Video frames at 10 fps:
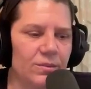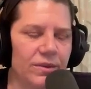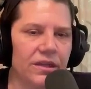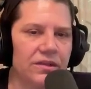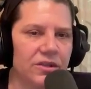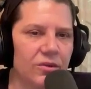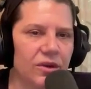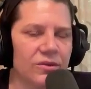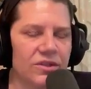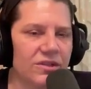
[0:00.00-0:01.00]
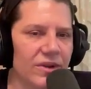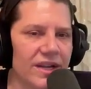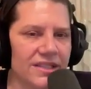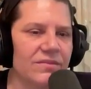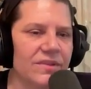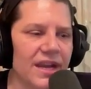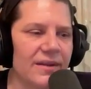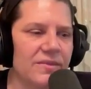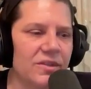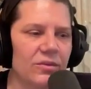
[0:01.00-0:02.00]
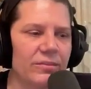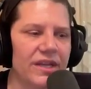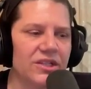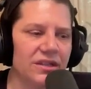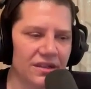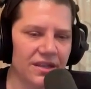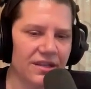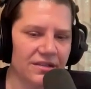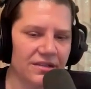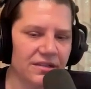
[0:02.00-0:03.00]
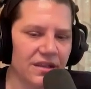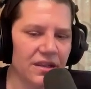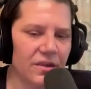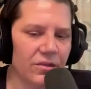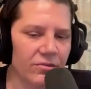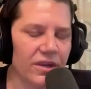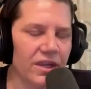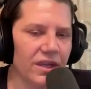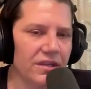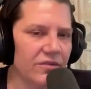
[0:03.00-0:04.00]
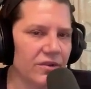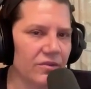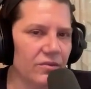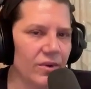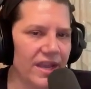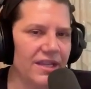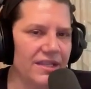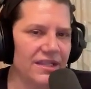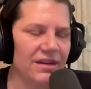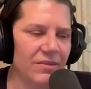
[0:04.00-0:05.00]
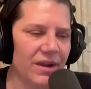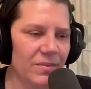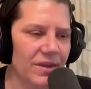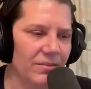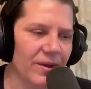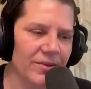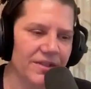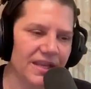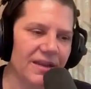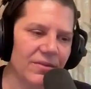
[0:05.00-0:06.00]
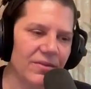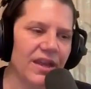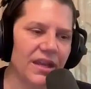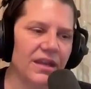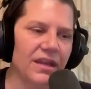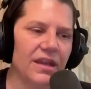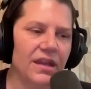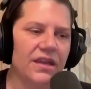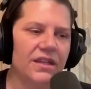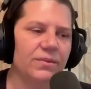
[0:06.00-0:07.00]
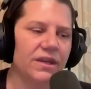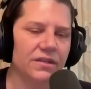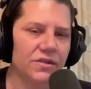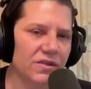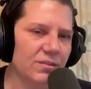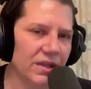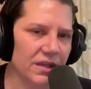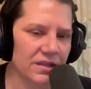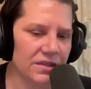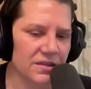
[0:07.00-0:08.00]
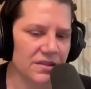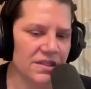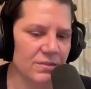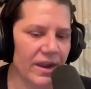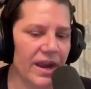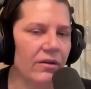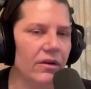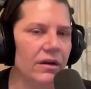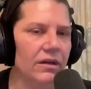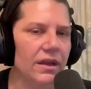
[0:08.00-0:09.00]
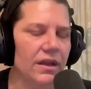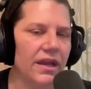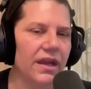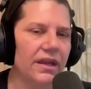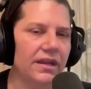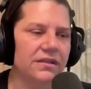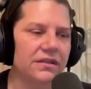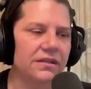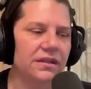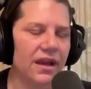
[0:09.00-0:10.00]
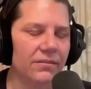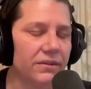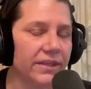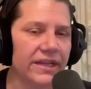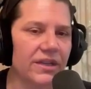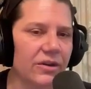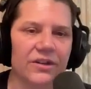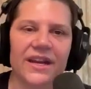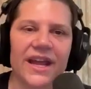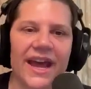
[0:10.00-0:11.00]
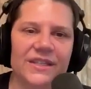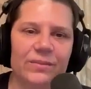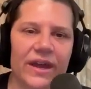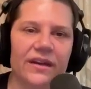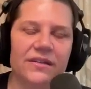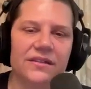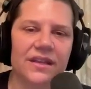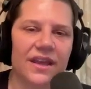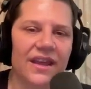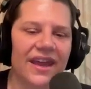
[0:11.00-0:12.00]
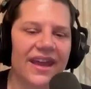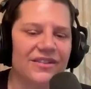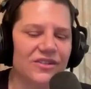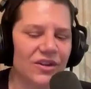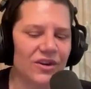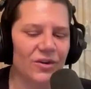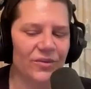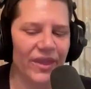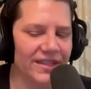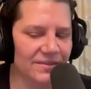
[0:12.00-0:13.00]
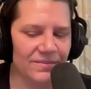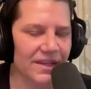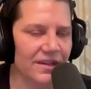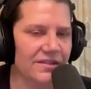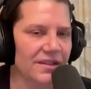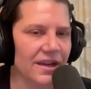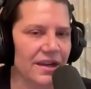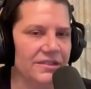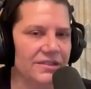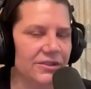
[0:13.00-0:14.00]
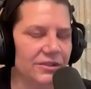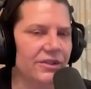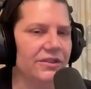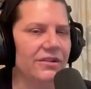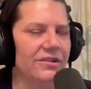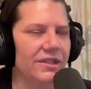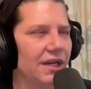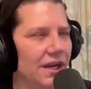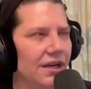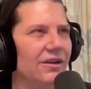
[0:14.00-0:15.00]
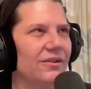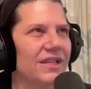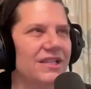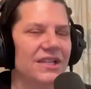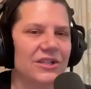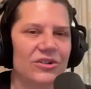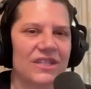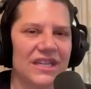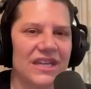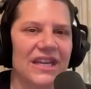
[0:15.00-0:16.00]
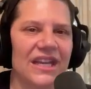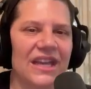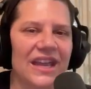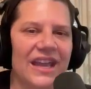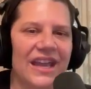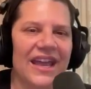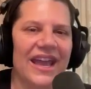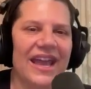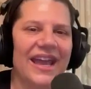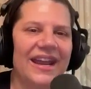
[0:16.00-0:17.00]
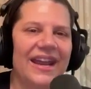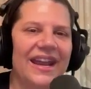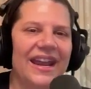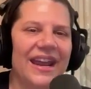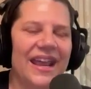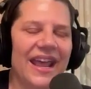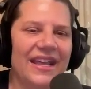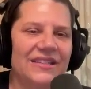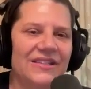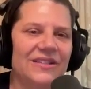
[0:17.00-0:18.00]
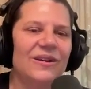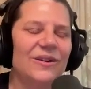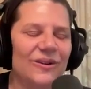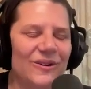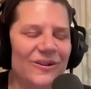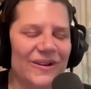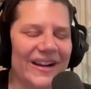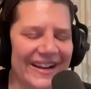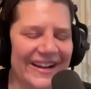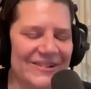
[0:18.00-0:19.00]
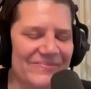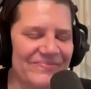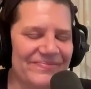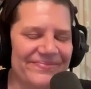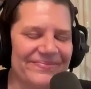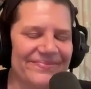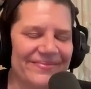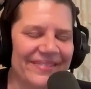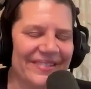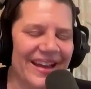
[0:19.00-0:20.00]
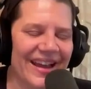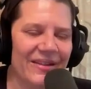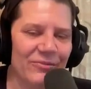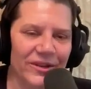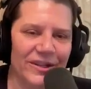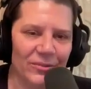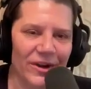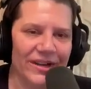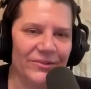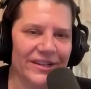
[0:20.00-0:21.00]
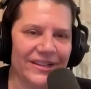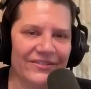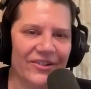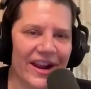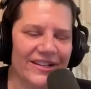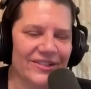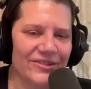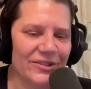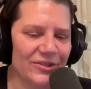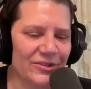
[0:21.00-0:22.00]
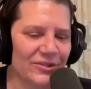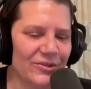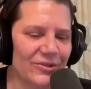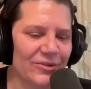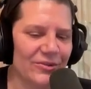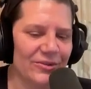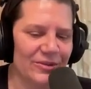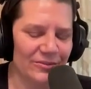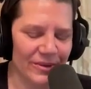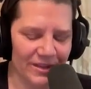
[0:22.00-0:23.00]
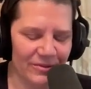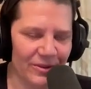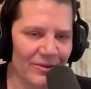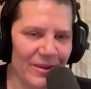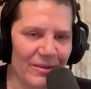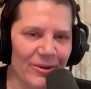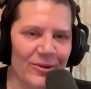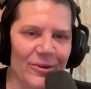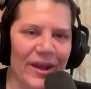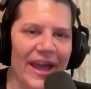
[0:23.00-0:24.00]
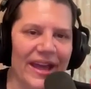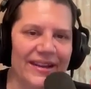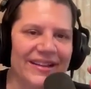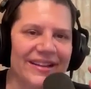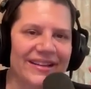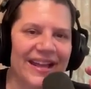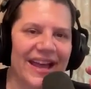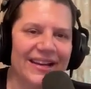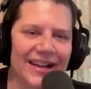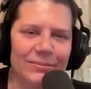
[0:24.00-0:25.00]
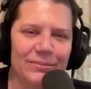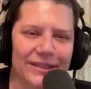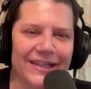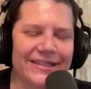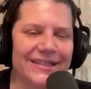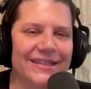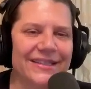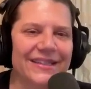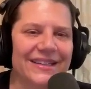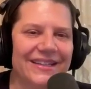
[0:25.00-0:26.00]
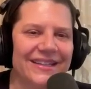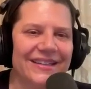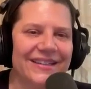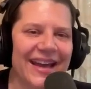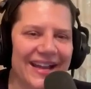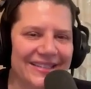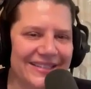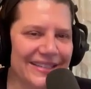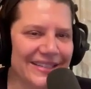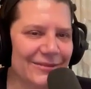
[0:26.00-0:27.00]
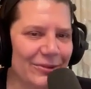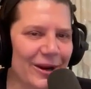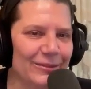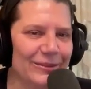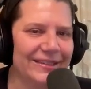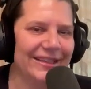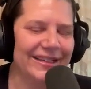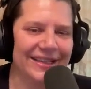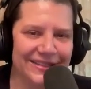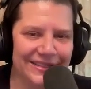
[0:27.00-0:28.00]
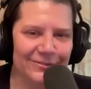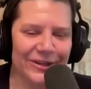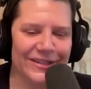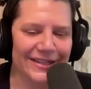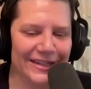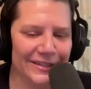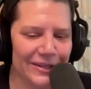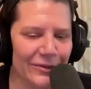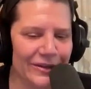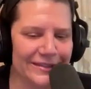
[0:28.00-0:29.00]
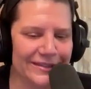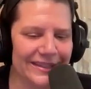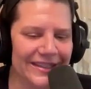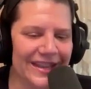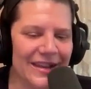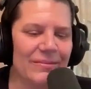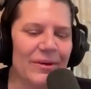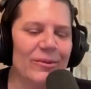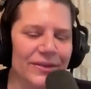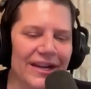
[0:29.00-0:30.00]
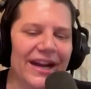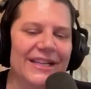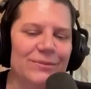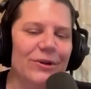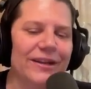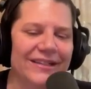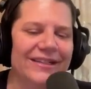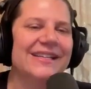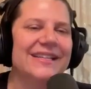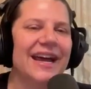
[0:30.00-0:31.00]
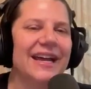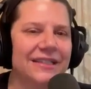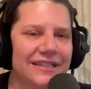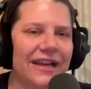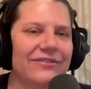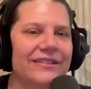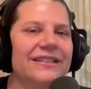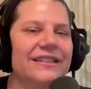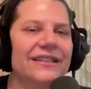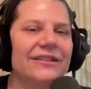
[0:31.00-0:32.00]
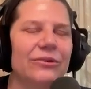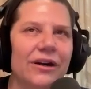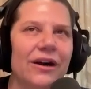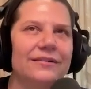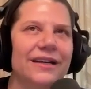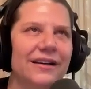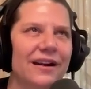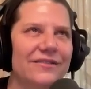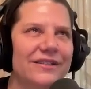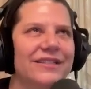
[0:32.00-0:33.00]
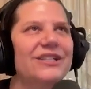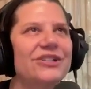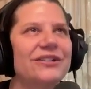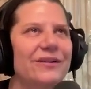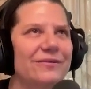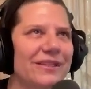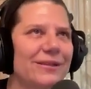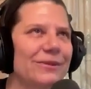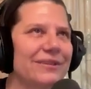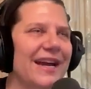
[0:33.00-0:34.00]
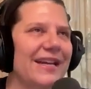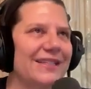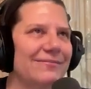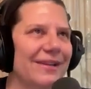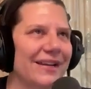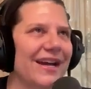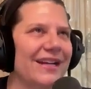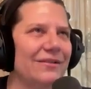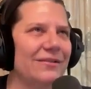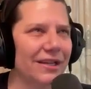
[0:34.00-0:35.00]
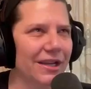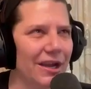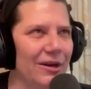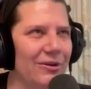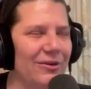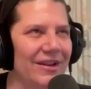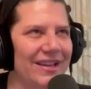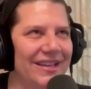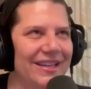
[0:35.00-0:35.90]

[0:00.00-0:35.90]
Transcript: speak to it, which is why sometimes you'll mention things three different ways and it might be about the same thing, is because you're speaking to the spiral and its light coded aspects. And so that's something else I also learned. I was like, oh, that's interesting. And so I'm really want to give gratitude to my community member who had kind of planted that seed, probably like in some ways unknowingly, but when the guides brought it in, I definitely recalled that conversation and I was able to ask my guides. I was like, "Oh,